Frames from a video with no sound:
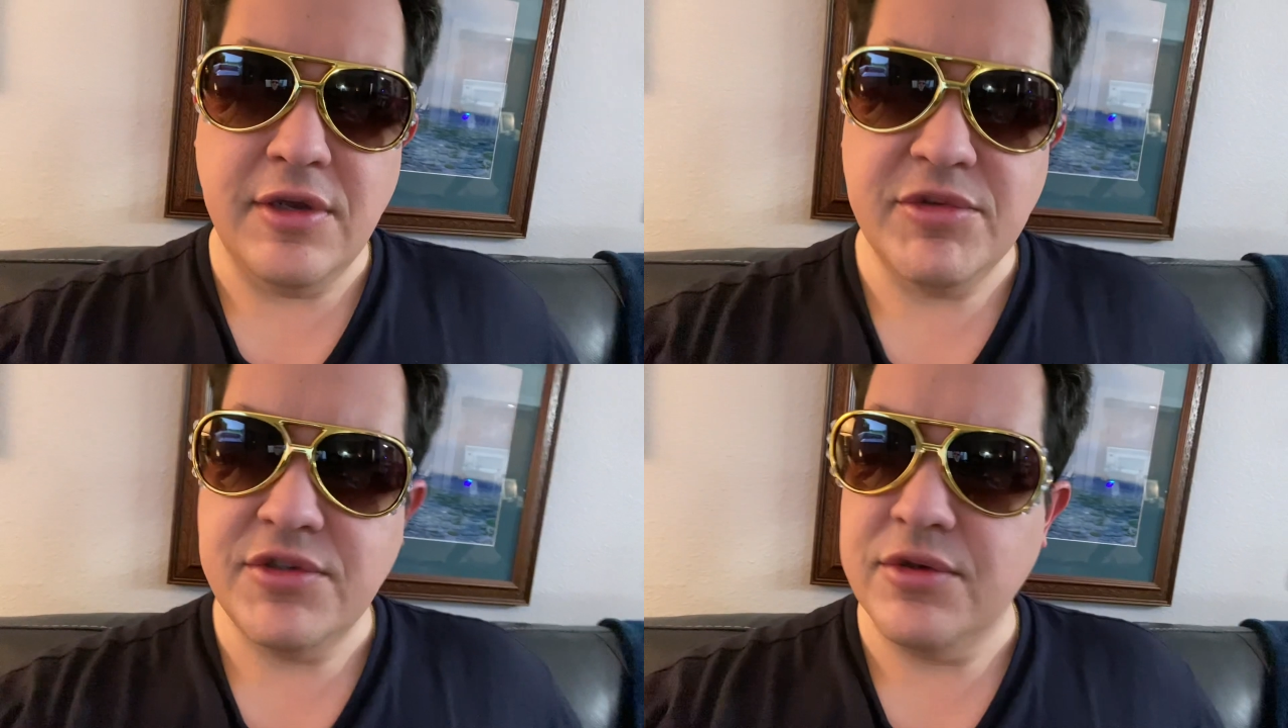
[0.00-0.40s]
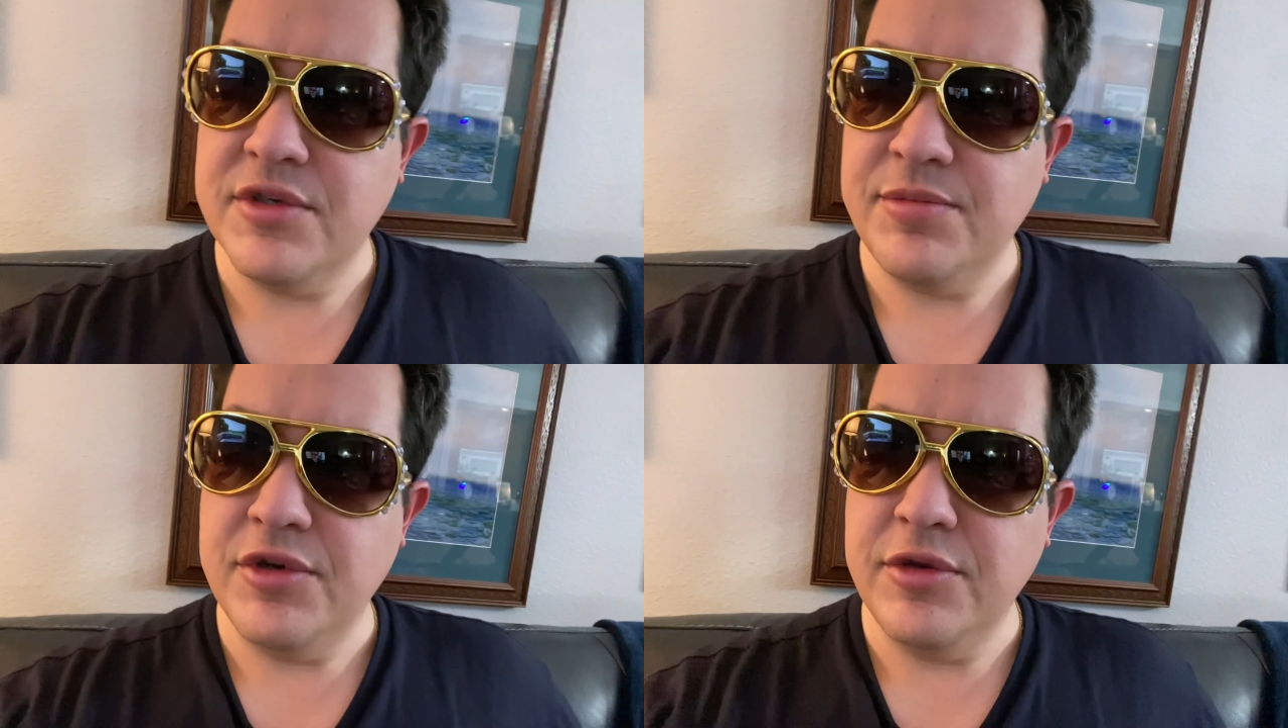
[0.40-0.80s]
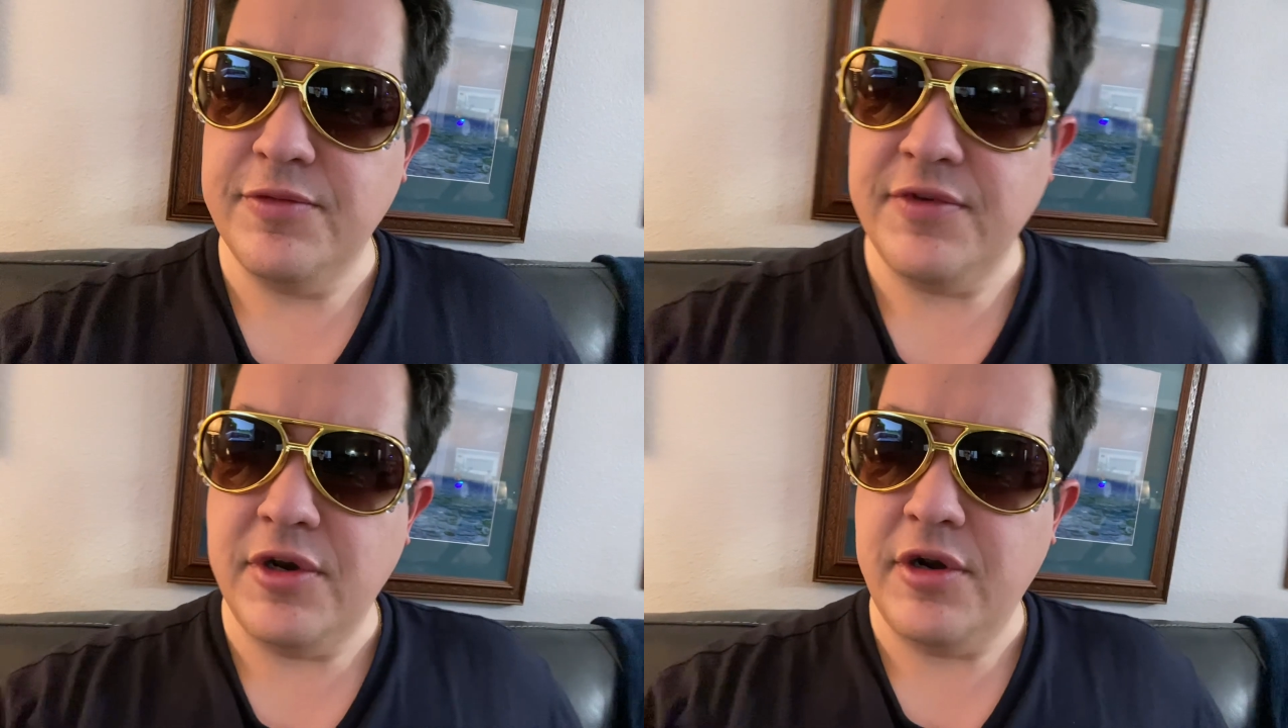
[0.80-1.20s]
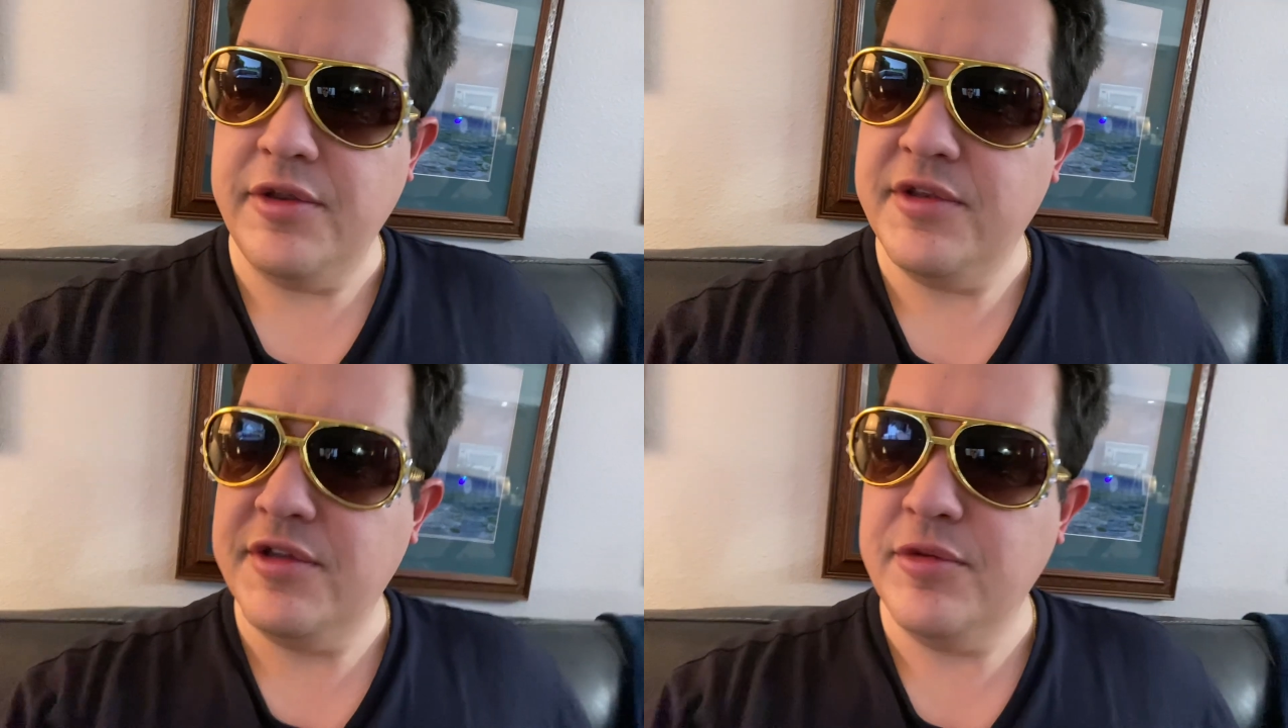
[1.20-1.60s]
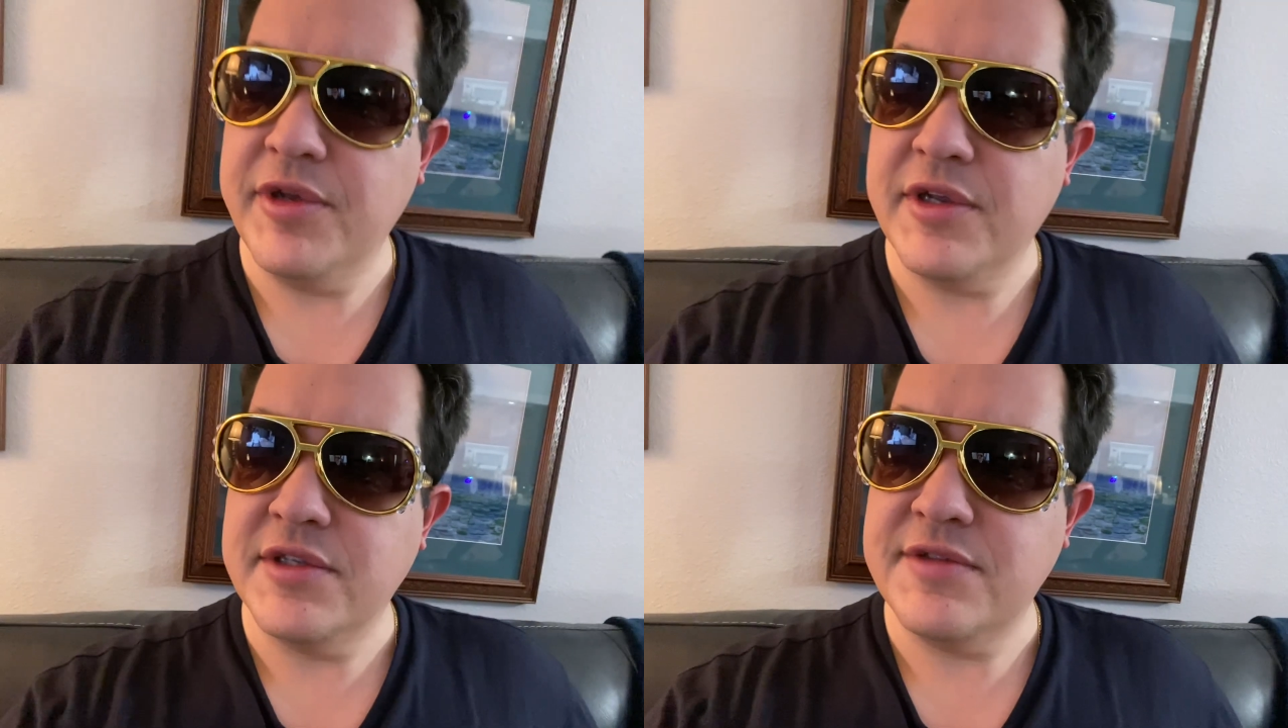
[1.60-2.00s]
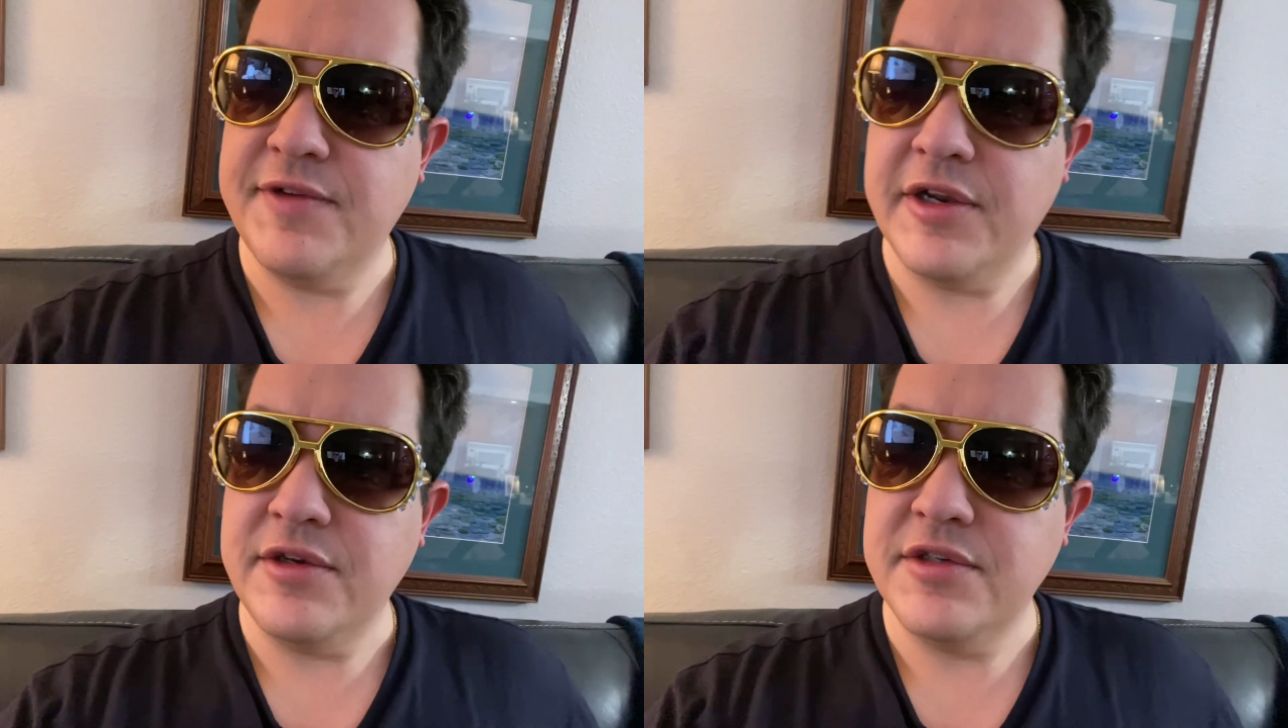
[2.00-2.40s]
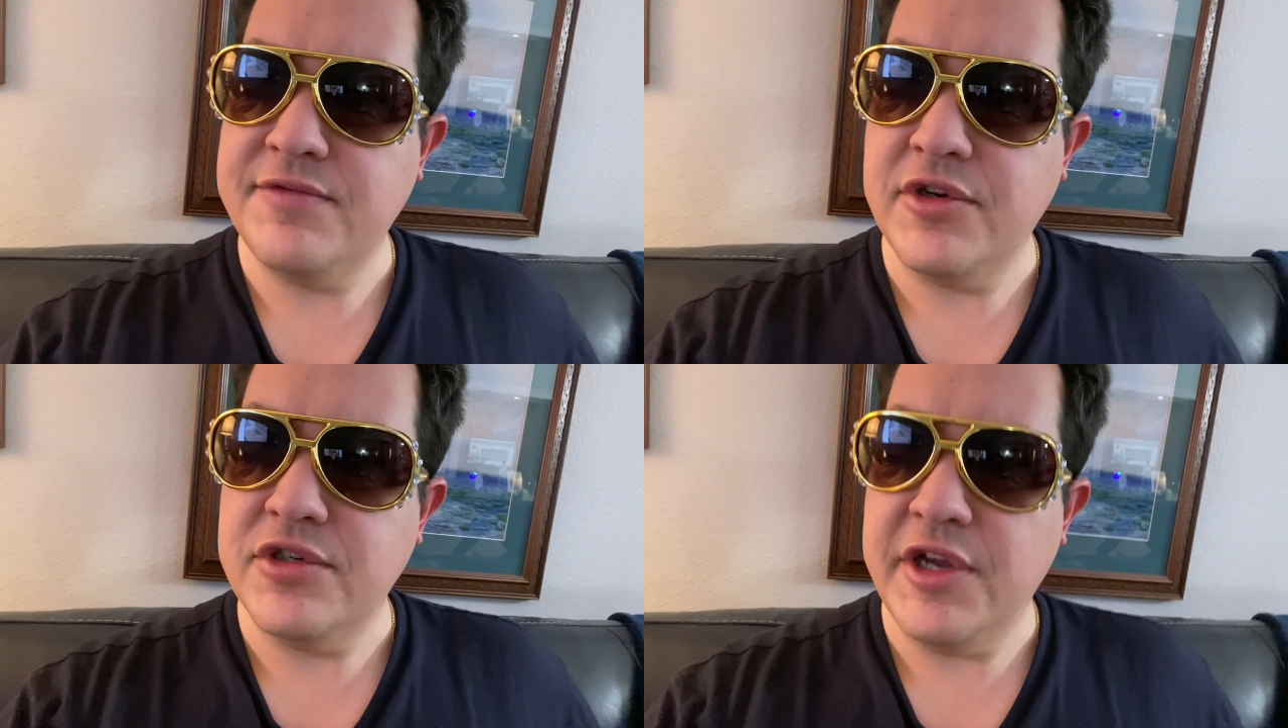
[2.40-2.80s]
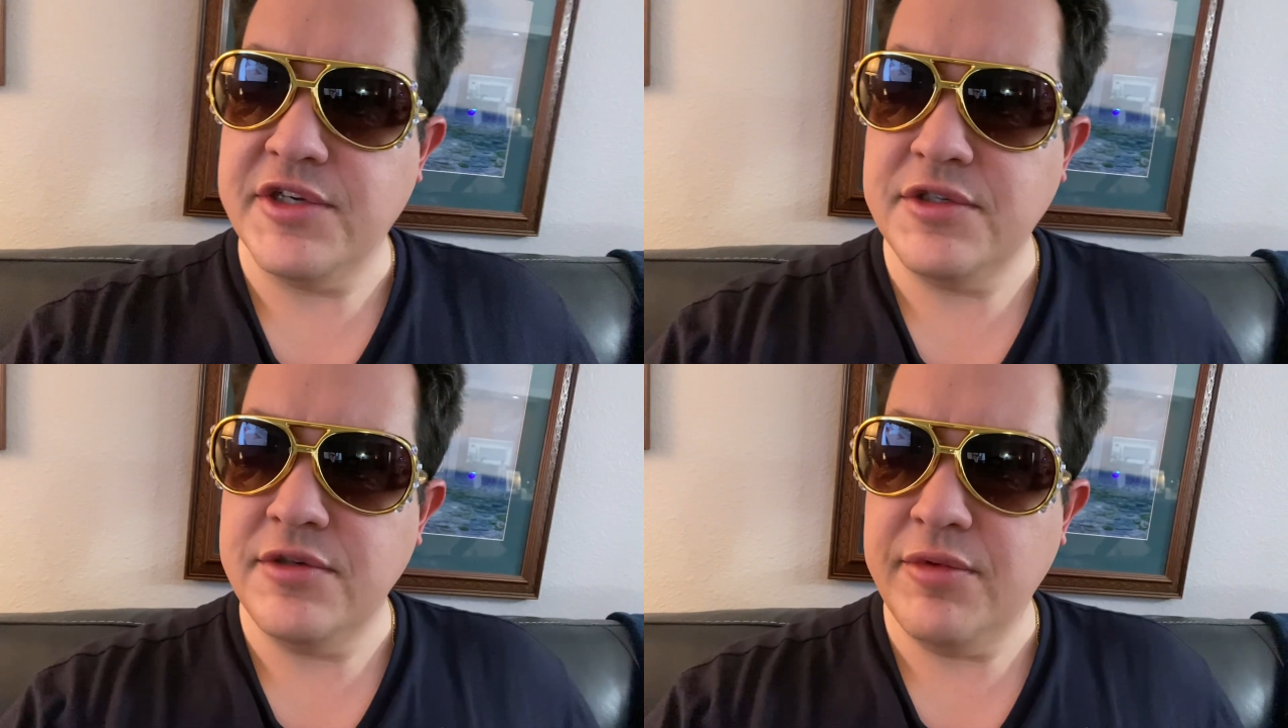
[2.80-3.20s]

social proof are the two biggest factors for attraction